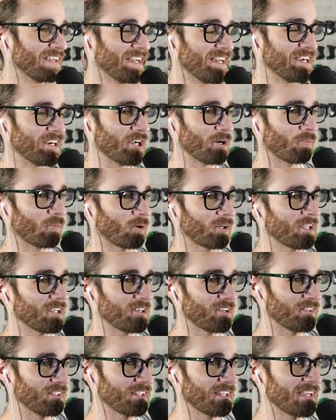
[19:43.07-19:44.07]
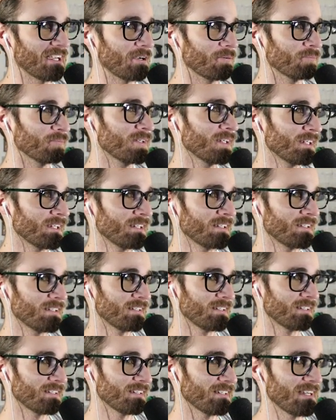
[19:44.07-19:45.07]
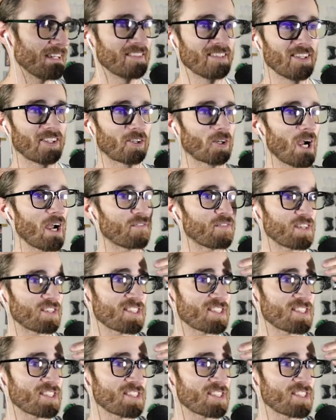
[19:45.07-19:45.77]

ended up working on the game. And then the graphic